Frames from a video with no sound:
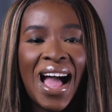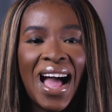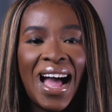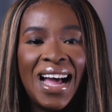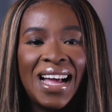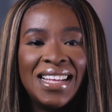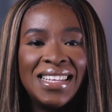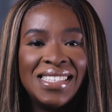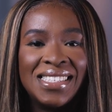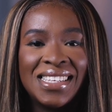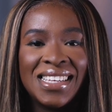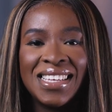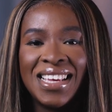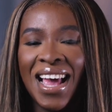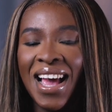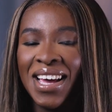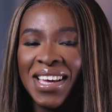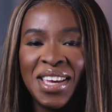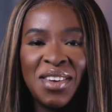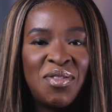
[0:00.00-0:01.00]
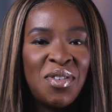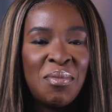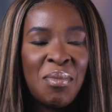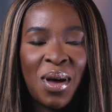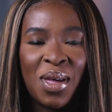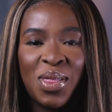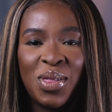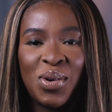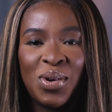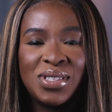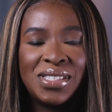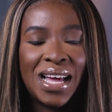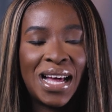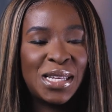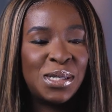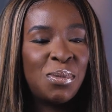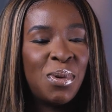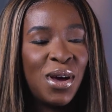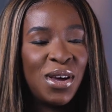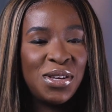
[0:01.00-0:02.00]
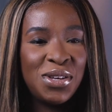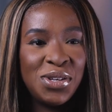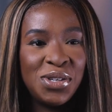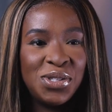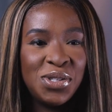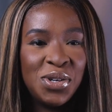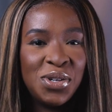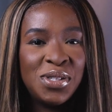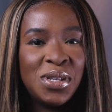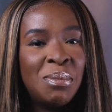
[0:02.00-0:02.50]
and yeah, give you my thoughts as per usual.